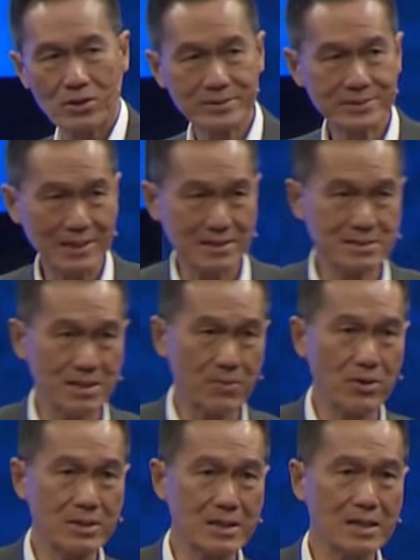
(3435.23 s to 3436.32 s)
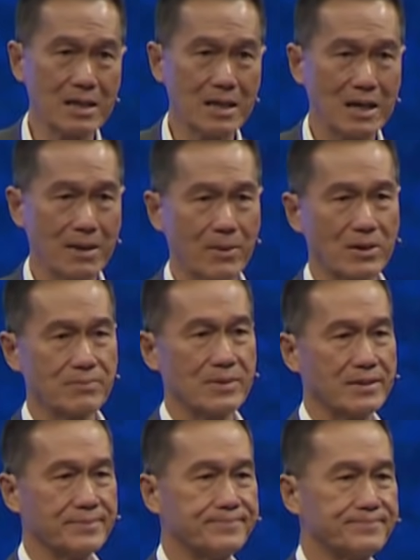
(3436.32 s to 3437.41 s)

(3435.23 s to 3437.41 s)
your testimony about me.